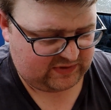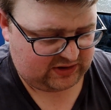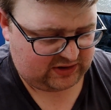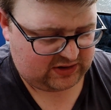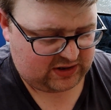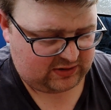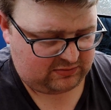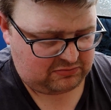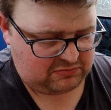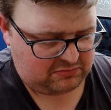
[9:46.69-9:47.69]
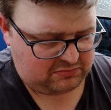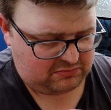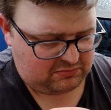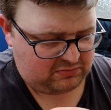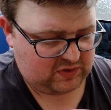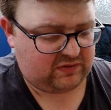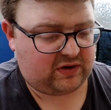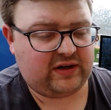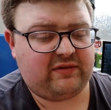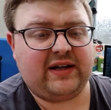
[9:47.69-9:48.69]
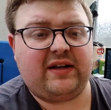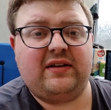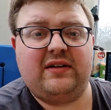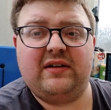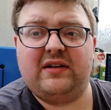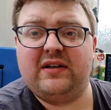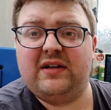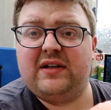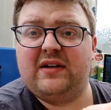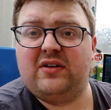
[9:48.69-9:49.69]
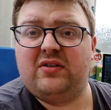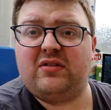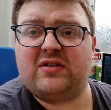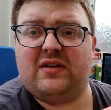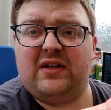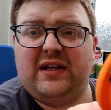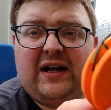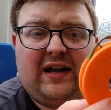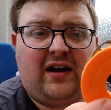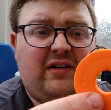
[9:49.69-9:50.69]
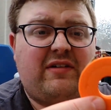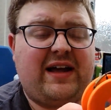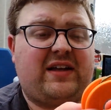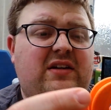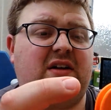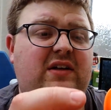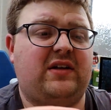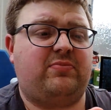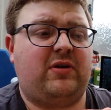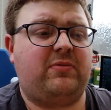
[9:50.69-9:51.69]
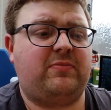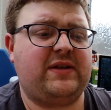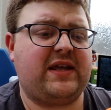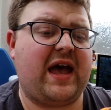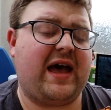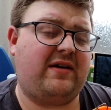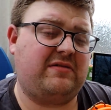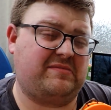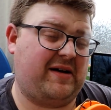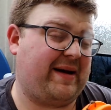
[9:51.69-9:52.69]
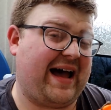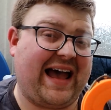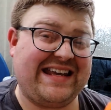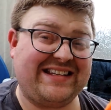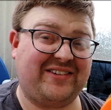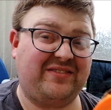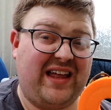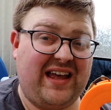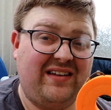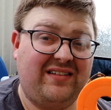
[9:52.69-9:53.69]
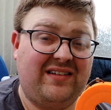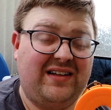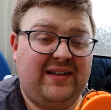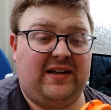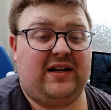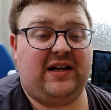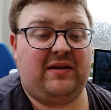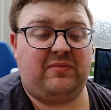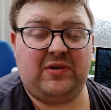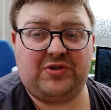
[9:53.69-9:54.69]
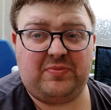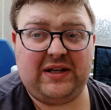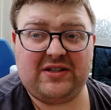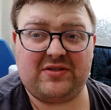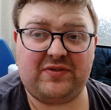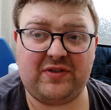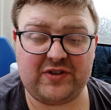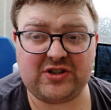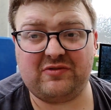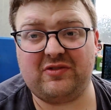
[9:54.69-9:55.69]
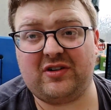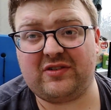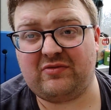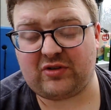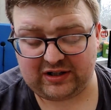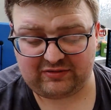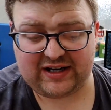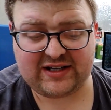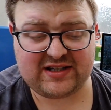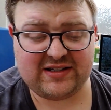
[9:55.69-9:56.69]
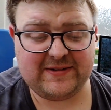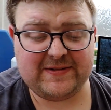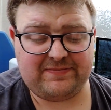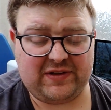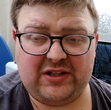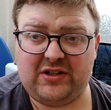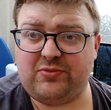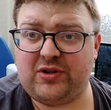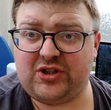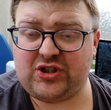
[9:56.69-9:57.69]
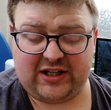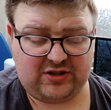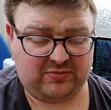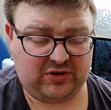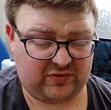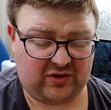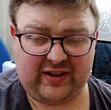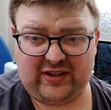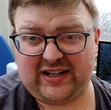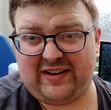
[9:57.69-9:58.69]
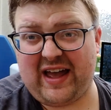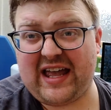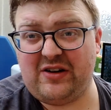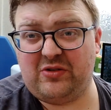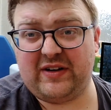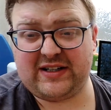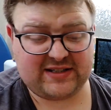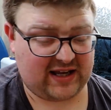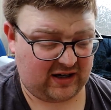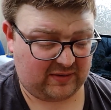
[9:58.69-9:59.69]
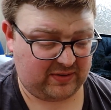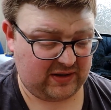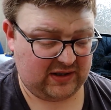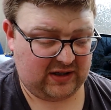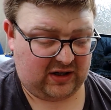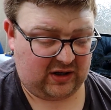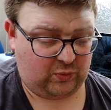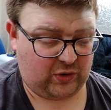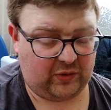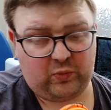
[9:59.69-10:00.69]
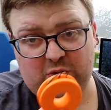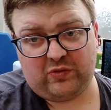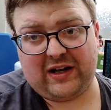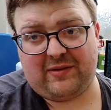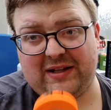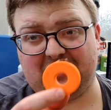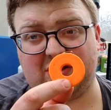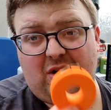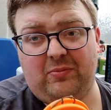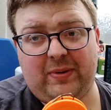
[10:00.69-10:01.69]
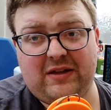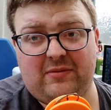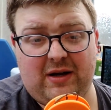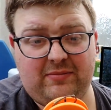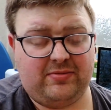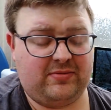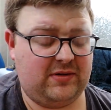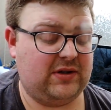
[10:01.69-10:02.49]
like so, a Ronnie rig hook, and I reckon I could probably get about 8 on there, which means if you're fishing Ronnie rigs and you want to change them, you can have 8 already set up. What I would recommend, don't bait them up.